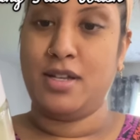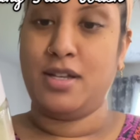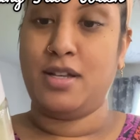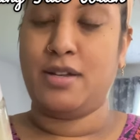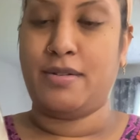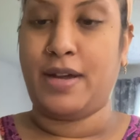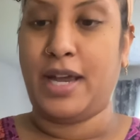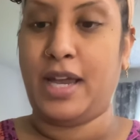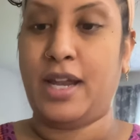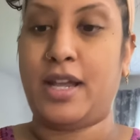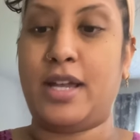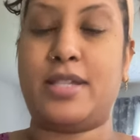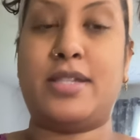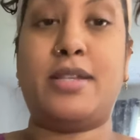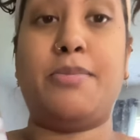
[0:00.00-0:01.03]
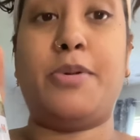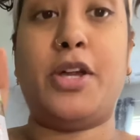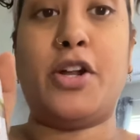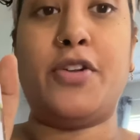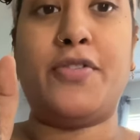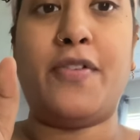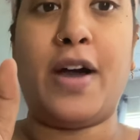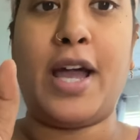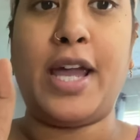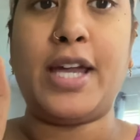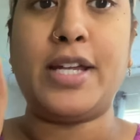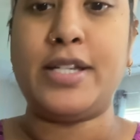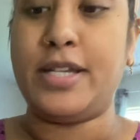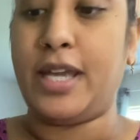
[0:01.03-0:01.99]
right? It's the
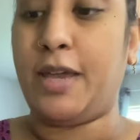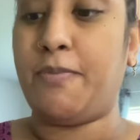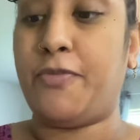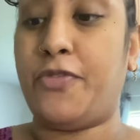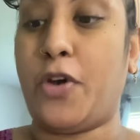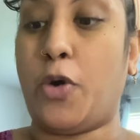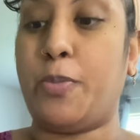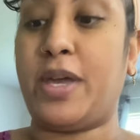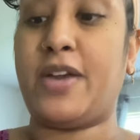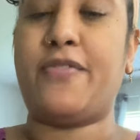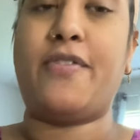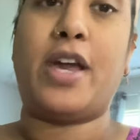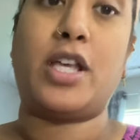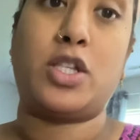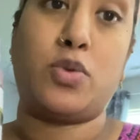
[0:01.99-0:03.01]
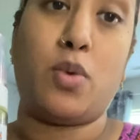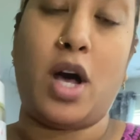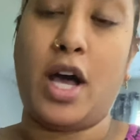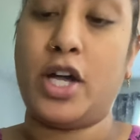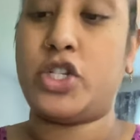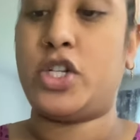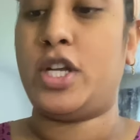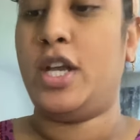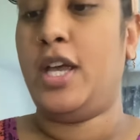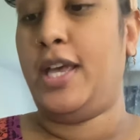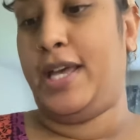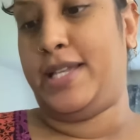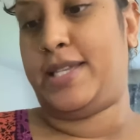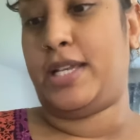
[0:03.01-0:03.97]
purifying neem foaming face wash.
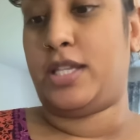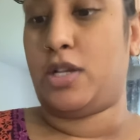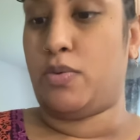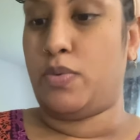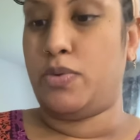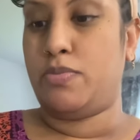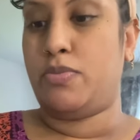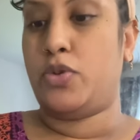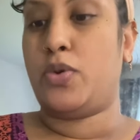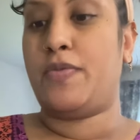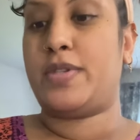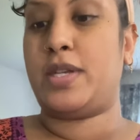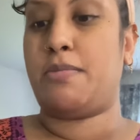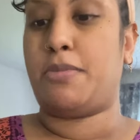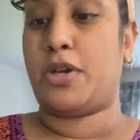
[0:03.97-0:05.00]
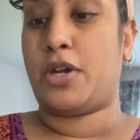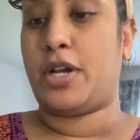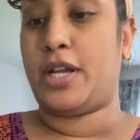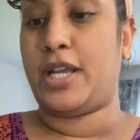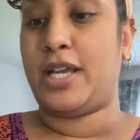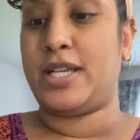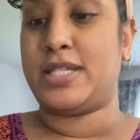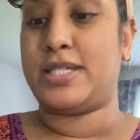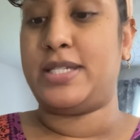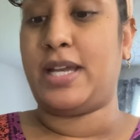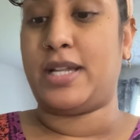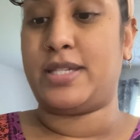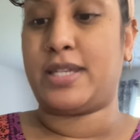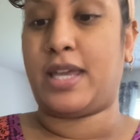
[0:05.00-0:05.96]
It says it removes impurities,
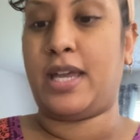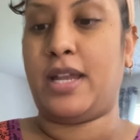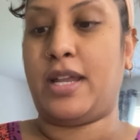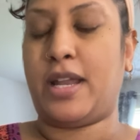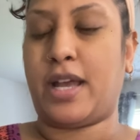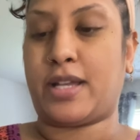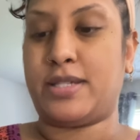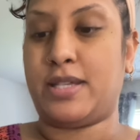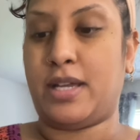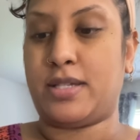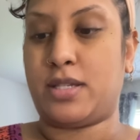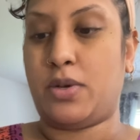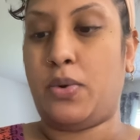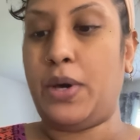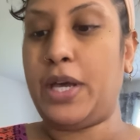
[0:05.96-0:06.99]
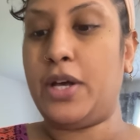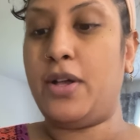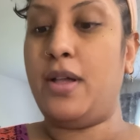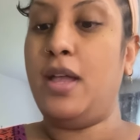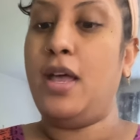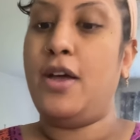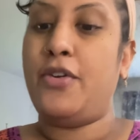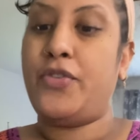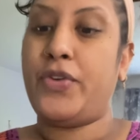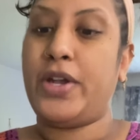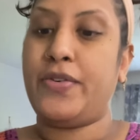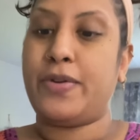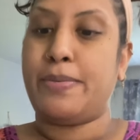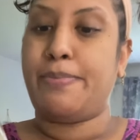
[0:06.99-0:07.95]
dead skin, and excess oil, free
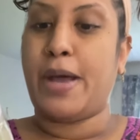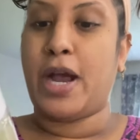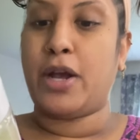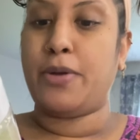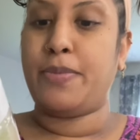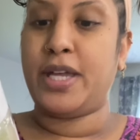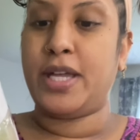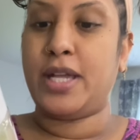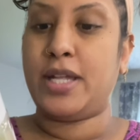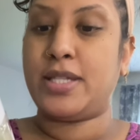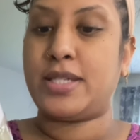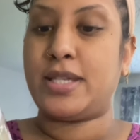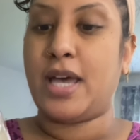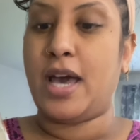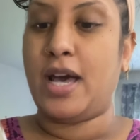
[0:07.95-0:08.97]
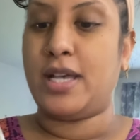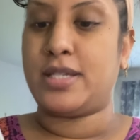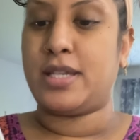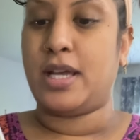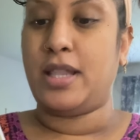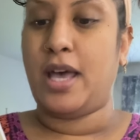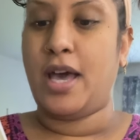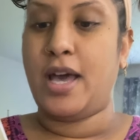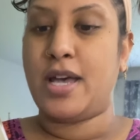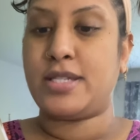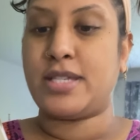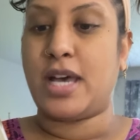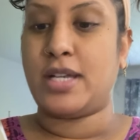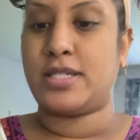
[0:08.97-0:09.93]
from parabens, SLS,
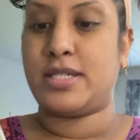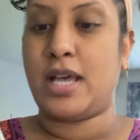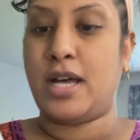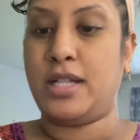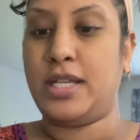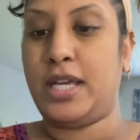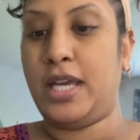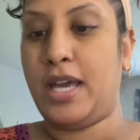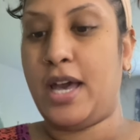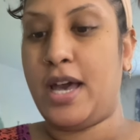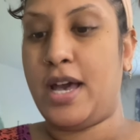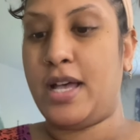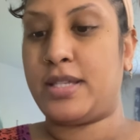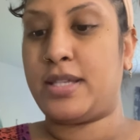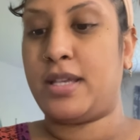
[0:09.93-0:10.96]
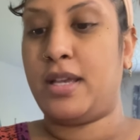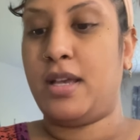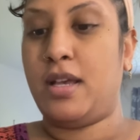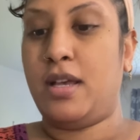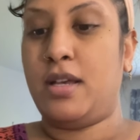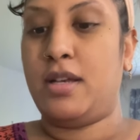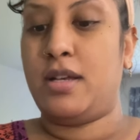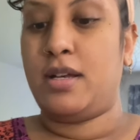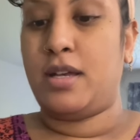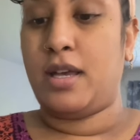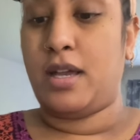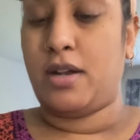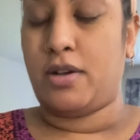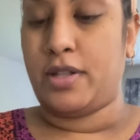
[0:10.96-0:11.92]
SLES,
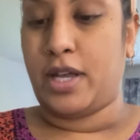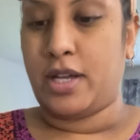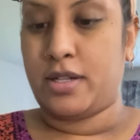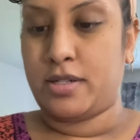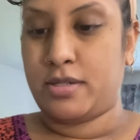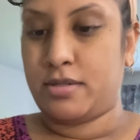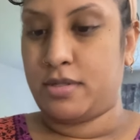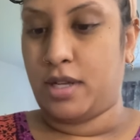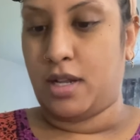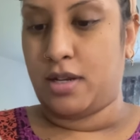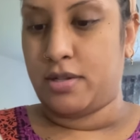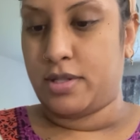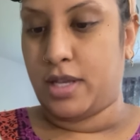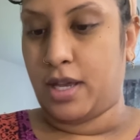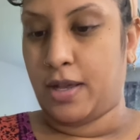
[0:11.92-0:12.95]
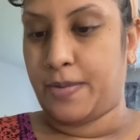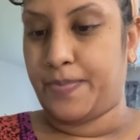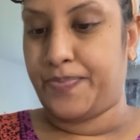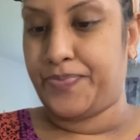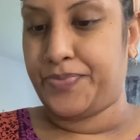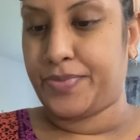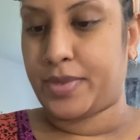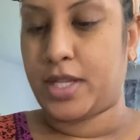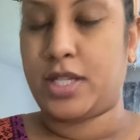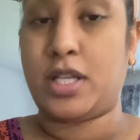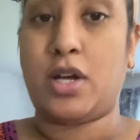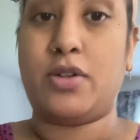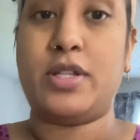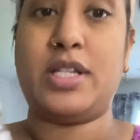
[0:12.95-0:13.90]
and all that, you know, thing.
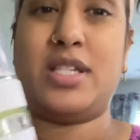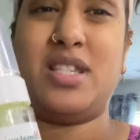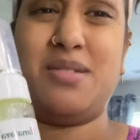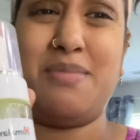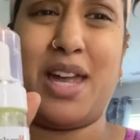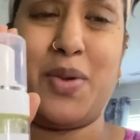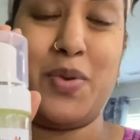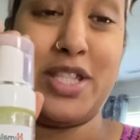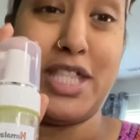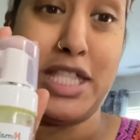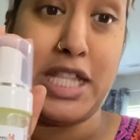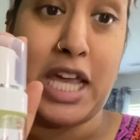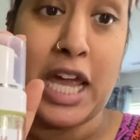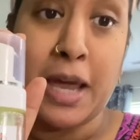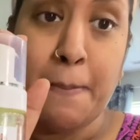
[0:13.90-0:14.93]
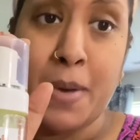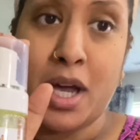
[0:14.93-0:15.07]
So this is made with neem